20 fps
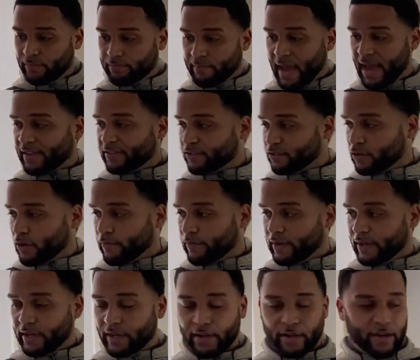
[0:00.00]
master over
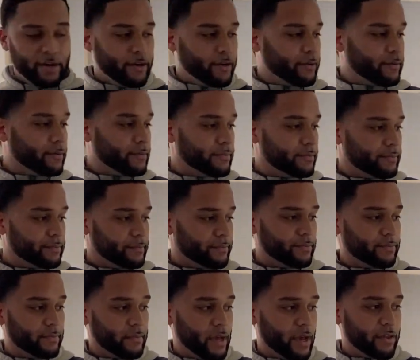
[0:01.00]
here,
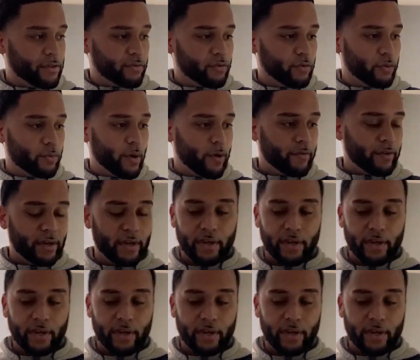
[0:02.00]
other room over